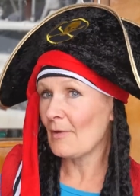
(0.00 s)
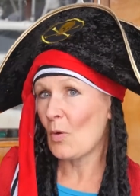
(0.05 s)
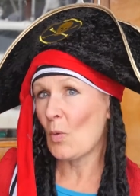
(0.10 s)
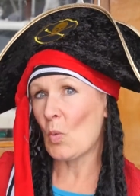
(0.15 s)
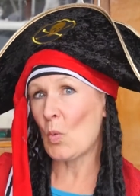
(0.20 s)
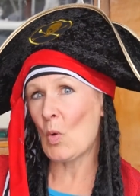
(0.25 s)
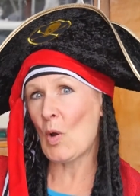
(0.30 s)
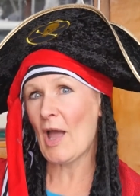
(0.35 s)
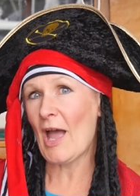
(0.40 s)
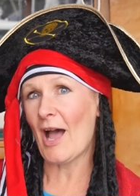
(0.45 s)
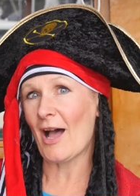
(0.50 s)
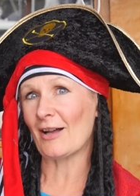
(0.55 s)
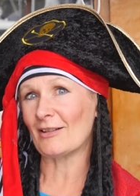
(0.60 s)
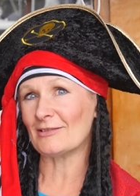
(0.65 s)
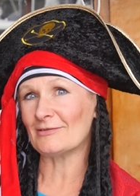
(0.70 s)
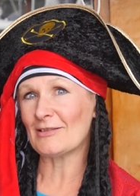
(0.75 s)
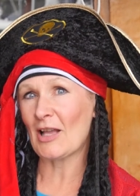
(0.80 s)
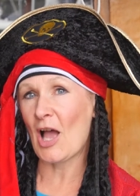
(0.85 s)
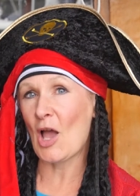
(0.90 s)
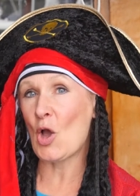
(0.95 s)

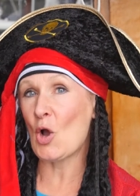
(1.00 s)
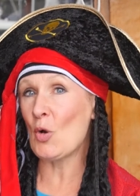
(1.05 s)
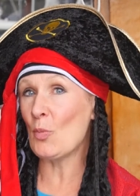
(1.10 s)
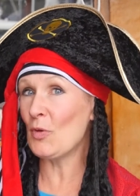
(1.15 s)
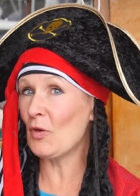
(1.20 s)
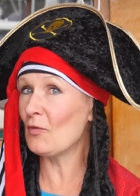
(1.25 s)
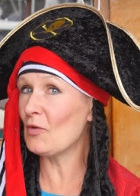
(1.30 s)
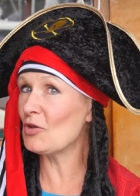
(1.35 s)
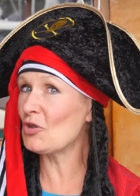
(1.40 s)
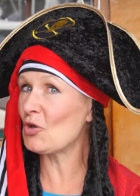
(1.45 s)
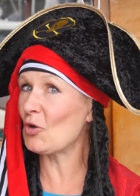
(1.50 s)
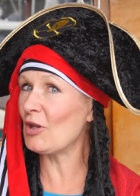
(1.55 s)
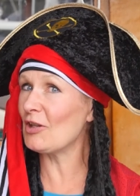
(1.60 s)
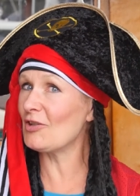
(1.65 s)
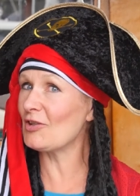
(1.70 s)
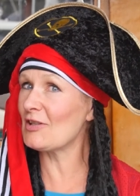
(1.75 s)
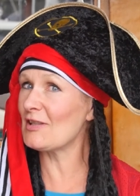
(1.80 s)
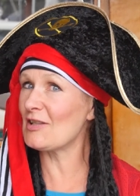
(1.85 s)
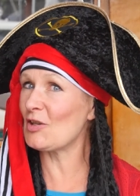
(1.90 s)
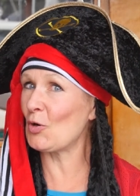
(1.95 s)
Well, I hope you've enjoyed
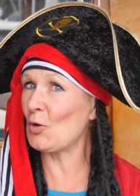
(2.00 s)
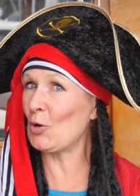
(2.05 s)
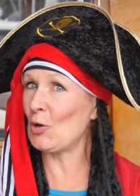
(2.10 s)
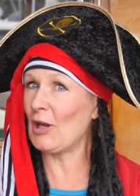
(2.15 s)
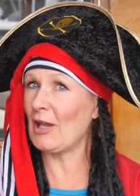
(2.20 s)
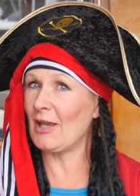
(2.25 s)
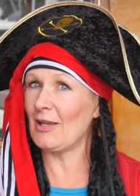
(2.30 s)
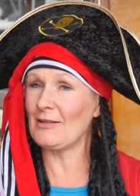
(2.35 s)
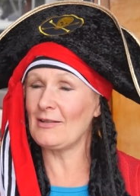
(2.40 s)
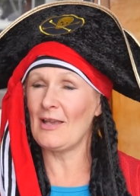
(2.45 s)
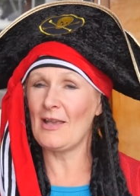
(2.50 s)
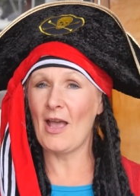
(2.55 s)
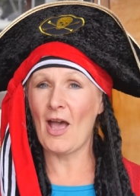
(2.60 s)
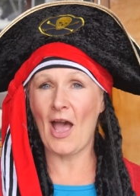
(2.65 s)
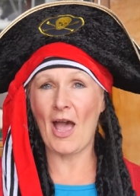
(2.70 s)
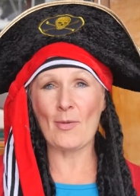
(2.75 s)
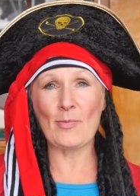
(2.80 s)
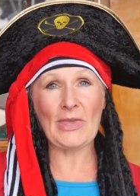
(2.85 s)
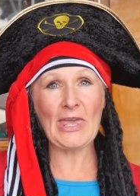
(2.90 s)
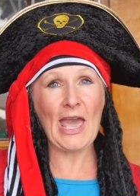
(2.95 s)
your story.
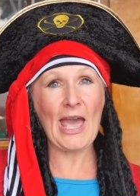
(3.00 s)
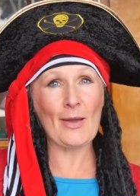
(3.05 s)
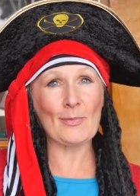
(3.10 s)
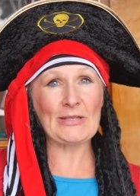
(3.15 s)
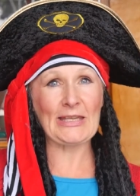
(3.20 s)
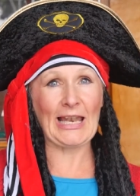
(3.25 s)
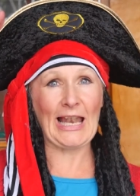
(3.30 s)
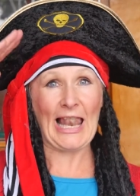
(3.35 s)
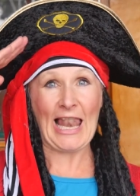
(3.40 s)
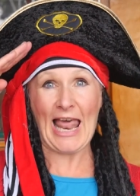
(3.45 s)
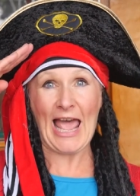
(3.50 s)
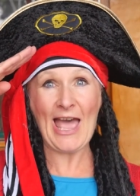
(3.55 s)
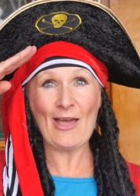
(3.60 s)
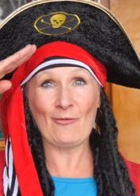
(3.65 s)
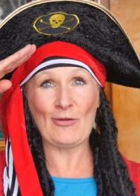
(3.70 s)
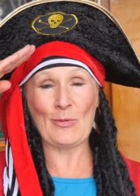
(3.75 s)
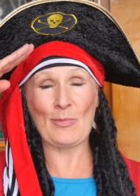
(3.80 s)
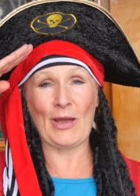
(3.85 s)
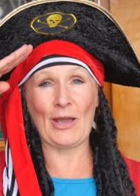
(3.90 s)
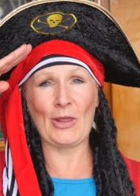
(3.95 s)
I'm Captain
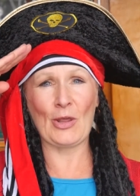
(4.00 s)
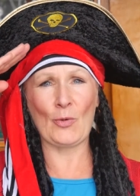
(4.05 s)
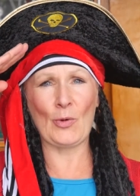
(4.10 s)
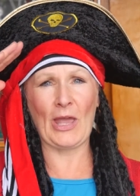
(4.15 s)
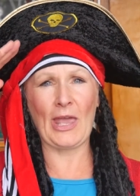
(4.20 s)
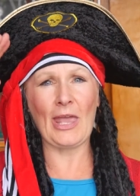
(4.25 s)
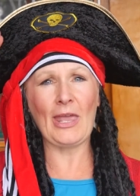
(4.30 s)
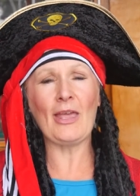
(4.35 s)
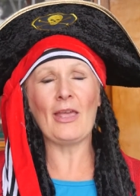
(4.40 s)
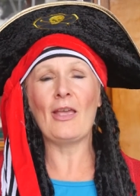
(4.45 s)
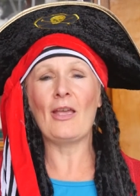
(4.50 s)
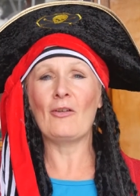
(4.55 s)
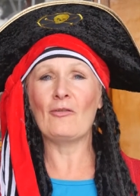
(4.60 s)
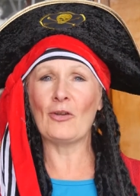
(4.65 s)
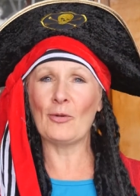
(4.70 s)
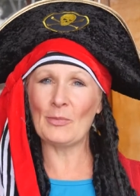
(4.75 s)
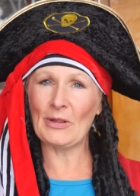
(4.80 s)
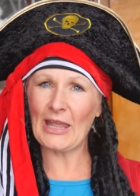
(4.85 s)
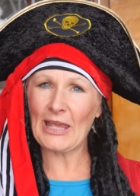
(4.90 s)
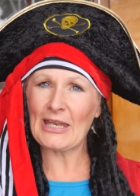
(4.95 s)
Laffy, by the way,
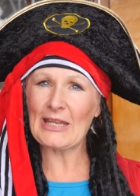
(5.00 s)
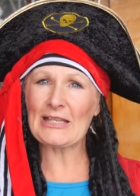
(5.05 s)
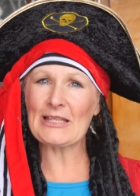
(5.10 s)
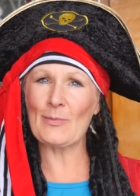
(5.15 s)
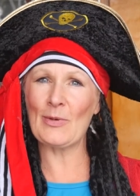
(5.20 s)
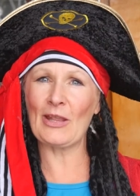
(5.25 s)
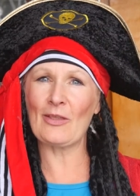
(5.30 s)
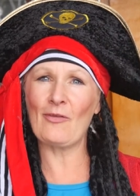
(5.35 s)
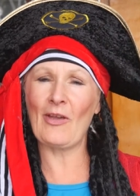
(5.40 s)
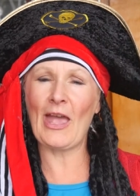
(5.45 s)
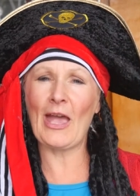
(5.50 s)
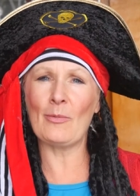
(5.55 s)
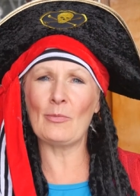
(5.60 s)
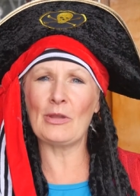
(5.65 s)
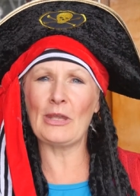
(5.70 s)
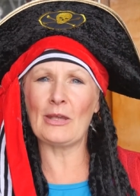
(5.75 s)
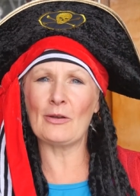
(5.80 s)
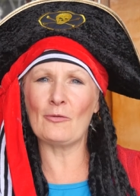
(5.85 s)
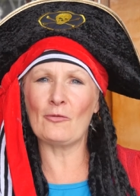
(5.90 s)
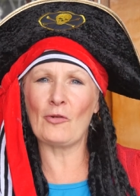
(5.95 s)
from Ladysmith
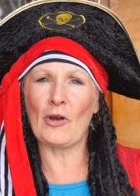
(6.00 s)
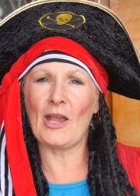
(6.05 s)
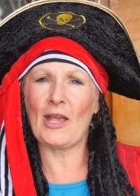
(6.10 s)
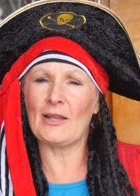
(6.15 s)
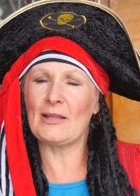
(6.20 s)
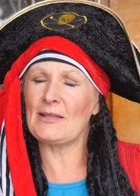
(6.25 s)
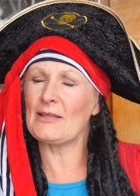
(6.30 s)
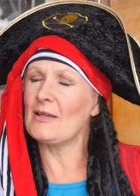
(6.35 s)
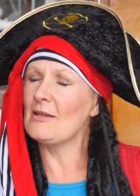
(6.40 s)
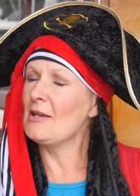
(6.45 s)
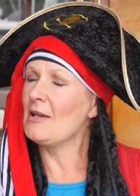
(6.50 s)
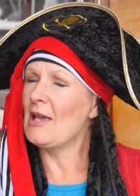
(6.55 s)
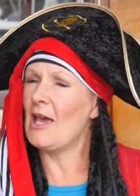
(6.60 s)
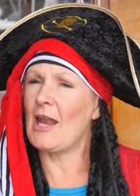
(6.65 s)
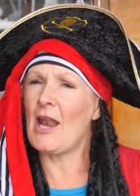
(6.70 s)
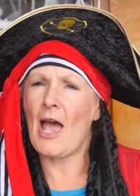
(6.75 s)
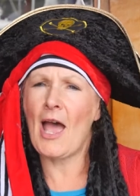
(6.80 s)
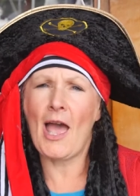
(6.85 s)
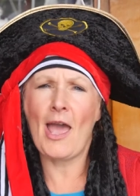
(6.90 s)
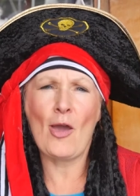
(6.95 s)
Family and Friends,
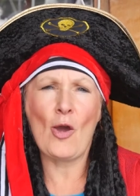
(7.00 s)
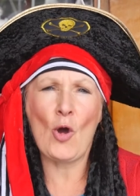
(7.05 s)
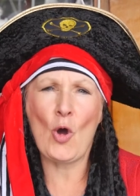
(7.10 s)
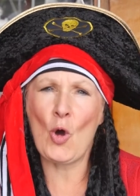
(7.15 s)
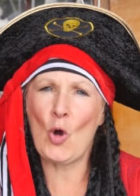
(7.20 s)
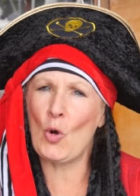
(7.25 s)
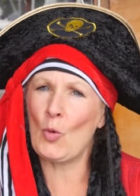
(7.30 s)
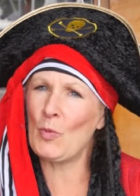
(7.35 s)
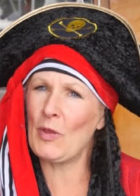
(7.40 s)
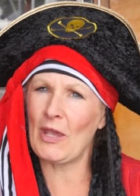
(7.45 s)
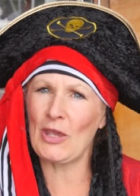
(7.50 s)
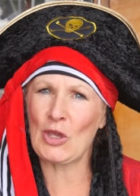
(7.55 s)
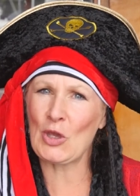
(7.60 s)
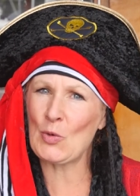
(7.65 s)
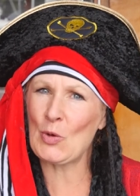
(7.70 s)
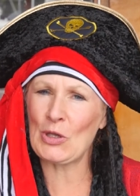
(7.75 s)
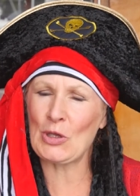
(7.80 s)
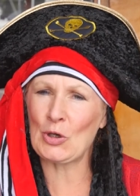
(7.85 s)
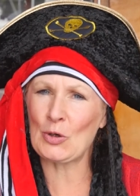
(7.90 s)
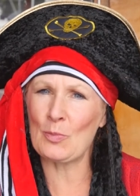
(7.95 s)
and I hope that
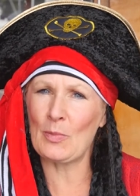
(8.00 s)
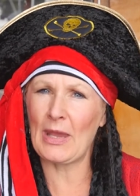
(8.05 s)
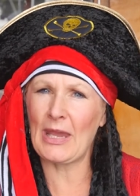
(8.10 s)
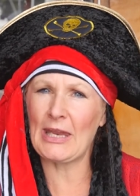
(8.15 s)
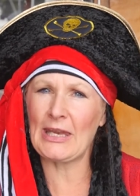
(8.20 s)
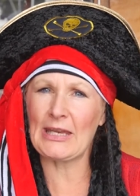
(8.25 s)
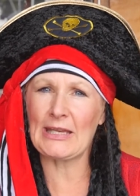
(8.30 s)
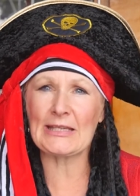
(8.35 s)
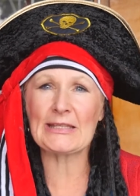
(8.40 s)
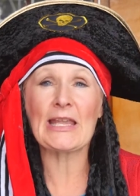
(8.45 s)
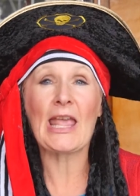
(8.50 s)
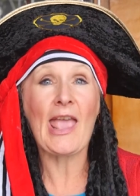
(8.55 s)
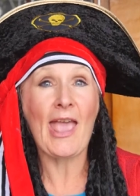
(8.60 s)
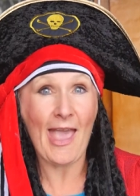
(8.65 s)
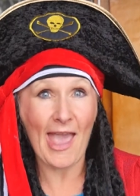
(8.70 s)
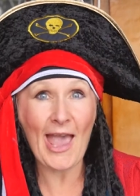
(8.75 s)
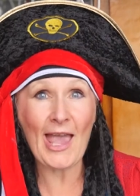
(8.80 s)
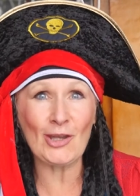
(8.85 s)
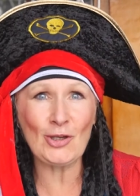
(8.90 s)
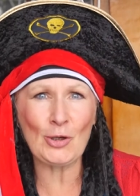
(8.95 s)
you and your mateys
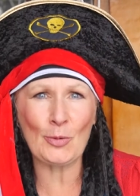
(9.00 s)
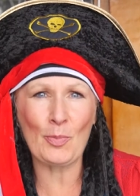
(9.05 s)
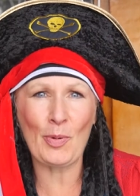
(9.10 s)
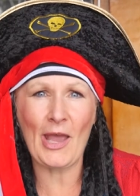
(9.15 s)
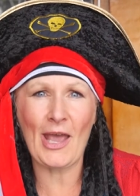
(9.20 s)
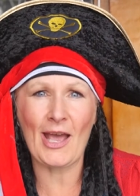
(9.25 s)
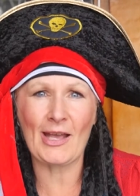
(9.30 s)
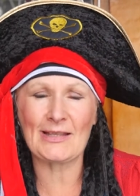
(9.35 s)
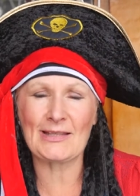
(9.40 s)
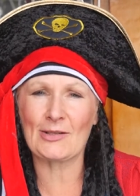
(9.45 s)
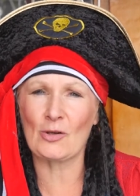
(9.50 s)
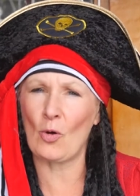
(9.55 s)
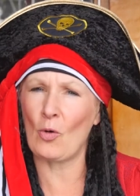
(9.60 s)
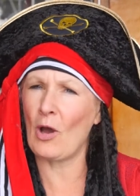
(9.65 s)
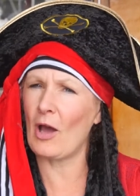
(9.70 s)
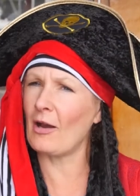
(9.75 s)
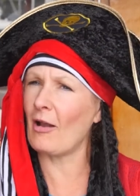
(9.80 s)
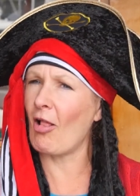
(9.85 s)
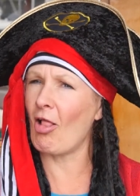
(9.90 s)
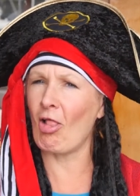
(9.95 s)
and your pets go
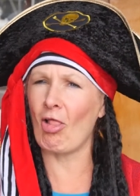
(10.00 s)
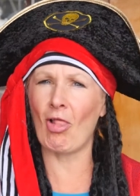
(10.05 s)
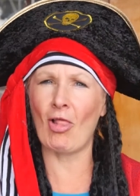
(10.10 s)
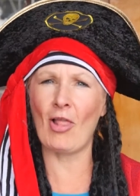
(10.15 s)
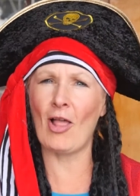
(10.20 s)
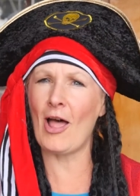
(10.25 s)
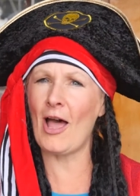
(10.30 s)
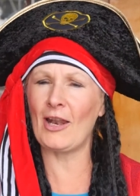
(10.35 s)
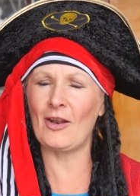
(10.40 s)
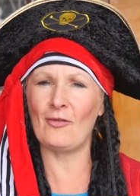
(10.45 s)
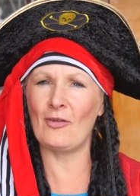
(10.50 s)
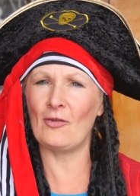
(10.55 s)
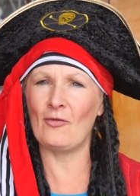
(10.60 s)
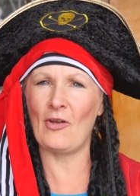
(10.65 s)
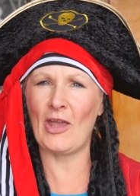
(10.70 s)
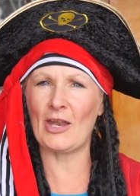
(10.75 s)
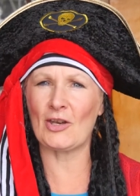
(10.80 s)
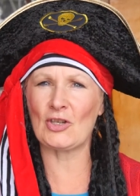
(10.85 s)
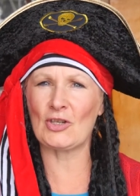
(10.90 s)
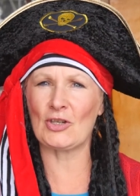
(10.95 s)
on a lot of
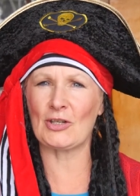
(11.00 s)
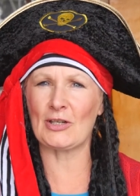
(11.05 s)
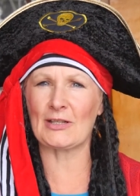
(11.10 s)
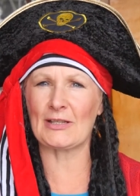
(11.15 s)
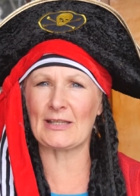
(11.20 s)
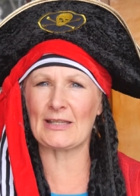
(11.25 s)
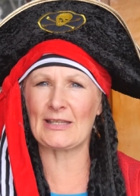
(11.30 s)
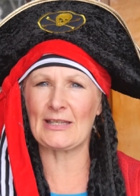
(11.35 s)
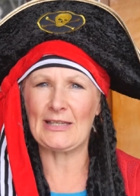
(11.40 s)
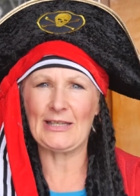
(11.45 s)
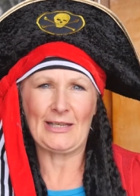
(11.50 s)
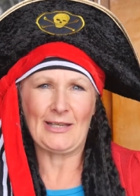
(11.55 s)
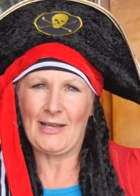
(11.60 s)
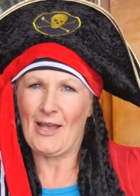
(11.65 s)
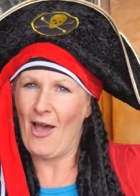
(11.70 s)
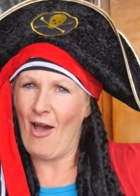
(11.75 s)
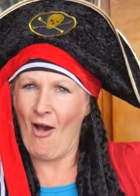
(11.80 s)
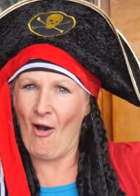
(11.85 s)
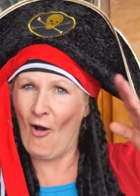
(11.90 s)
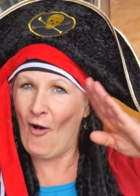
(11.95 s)
adventures.
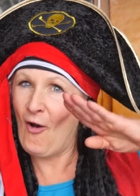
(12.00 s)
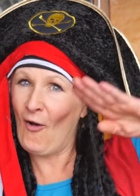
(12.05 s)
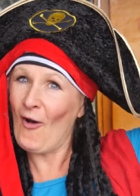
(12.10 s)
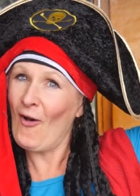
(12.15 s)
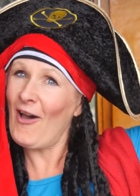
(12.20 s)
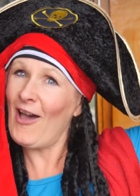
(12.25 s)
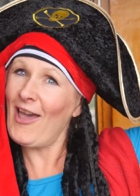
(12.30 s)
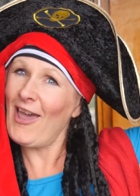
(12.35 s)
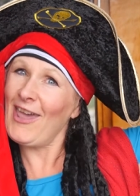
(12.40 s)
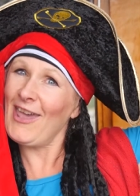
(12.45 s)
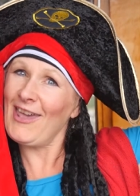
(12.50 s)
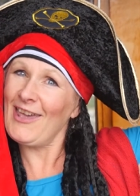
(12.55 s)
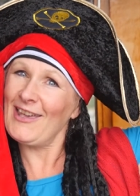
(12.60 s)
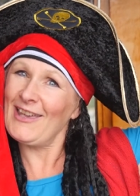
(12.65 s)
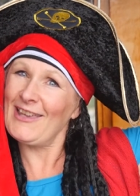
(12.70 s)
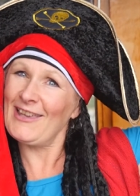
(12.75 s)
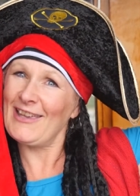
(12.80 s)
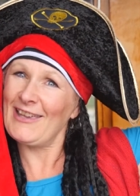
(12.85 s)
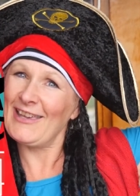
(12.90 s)
Ahoy!